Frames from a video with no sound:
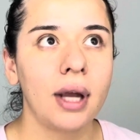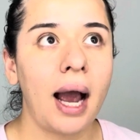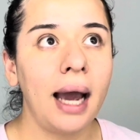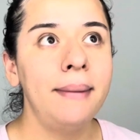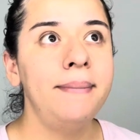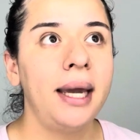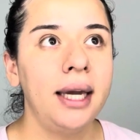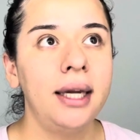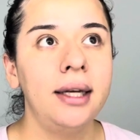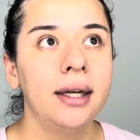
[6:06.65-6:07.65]
I
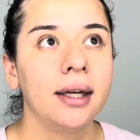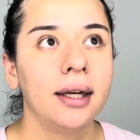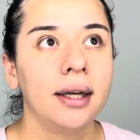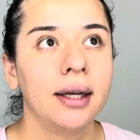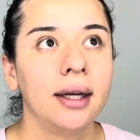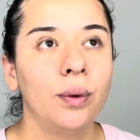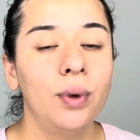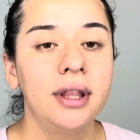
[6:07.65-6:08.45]
made, with